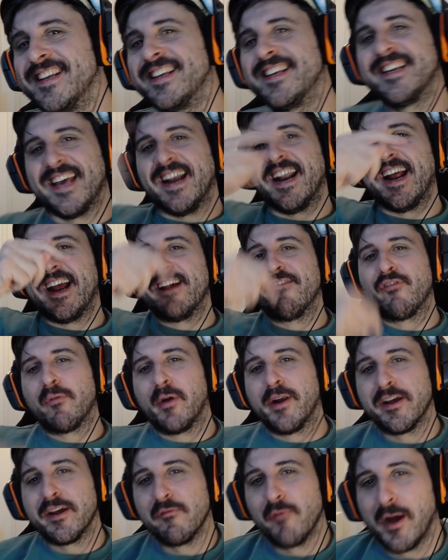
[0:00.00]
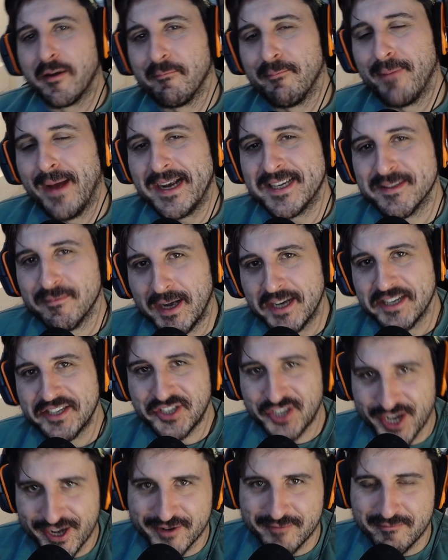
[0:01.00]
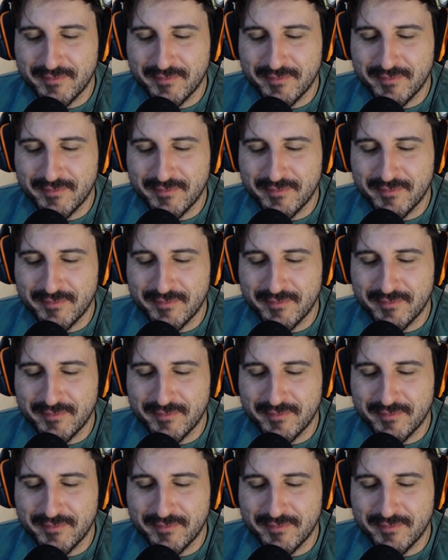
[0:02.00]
G'day everybody and welcome back to my channel.